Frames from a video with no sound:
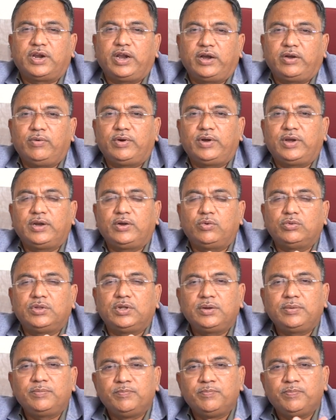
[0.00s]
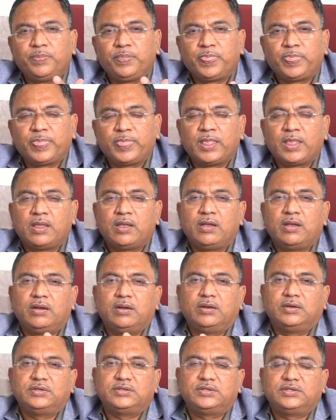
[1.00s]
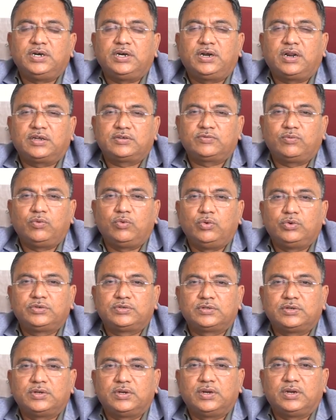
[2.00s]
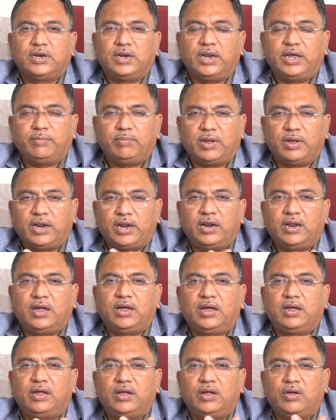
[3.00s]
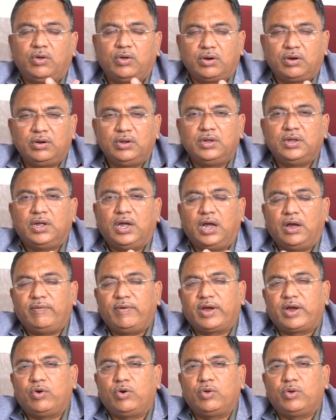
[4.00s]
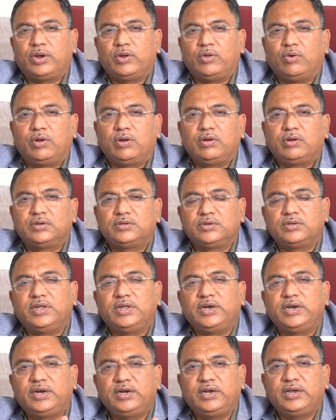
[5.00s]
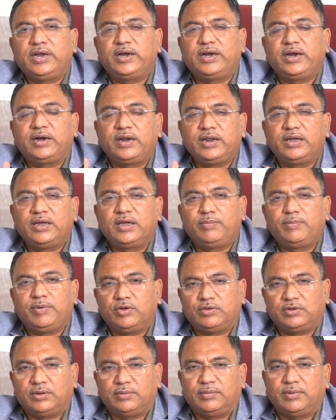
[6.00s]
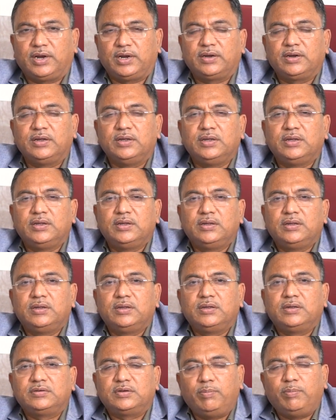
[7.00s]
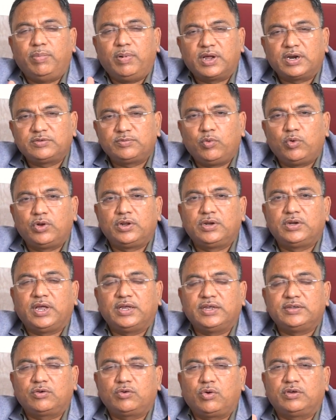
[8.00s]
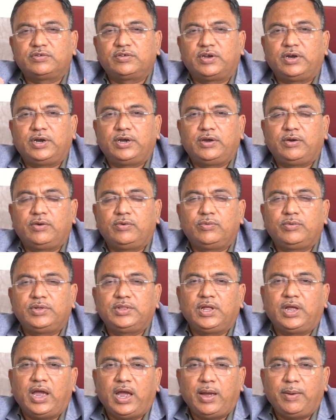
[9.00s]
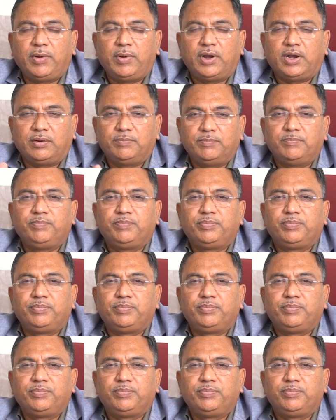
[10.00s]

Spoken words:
reactivity to the citrus fruits like banana or avocado and all, so they get a trigger because of that. So birch pollen has a cross reactivity with apple,